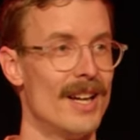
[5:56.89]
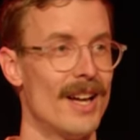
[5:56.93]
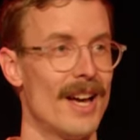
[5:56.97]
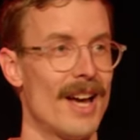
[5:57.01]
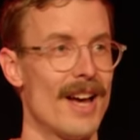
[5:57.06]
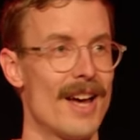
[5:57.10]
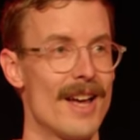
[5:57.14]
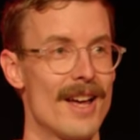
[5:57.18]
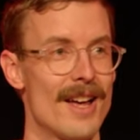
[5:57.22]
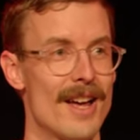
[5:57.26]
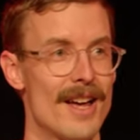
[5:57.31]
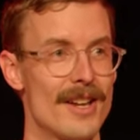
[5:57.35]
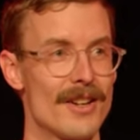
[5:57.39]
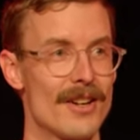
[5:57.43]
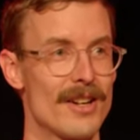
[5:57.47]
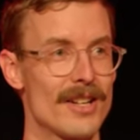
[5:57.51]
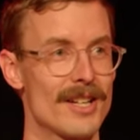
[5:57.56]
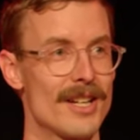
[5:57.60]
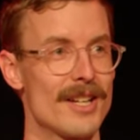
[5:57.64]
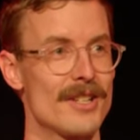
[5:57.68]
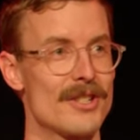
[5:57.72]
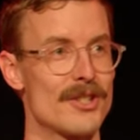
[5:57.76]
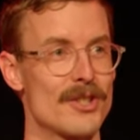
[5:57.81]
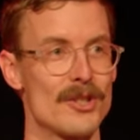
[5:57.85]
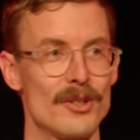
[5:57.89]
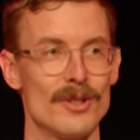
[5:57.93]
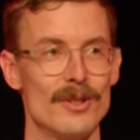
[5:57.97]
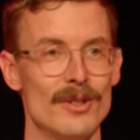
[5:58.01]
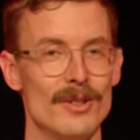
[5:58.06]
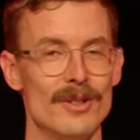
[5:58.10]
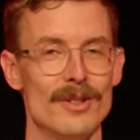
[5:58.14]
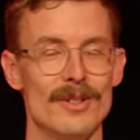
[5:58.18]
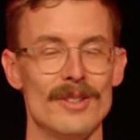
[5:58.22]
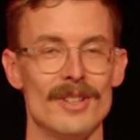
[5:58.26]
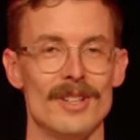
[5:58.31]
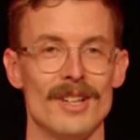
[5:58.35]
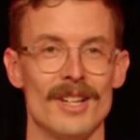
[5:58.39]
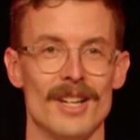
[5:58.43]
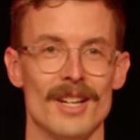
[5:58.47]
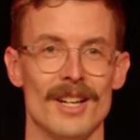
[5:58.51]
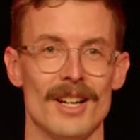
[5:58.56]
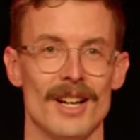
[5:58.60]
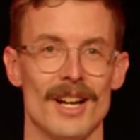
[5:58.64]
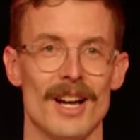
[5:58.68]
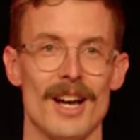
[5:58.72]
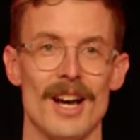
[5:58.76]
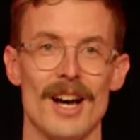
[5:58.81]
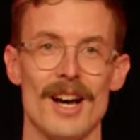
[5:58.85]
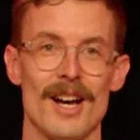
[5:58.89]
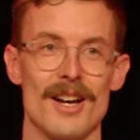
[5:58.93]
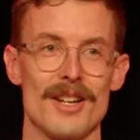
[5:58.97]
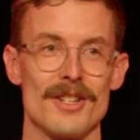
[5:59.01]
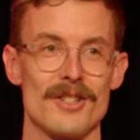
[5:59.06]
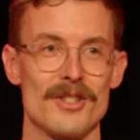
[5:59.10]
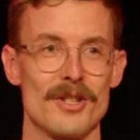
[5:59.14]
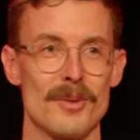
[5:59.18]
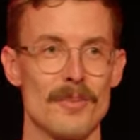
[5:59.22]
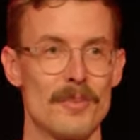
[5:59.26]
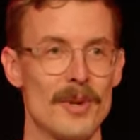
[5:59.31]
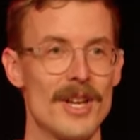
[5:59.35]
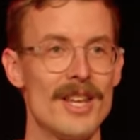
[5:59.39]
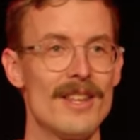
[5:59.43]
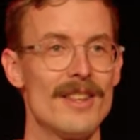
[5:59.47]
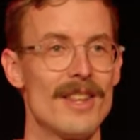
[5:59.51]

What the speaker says: And I get to be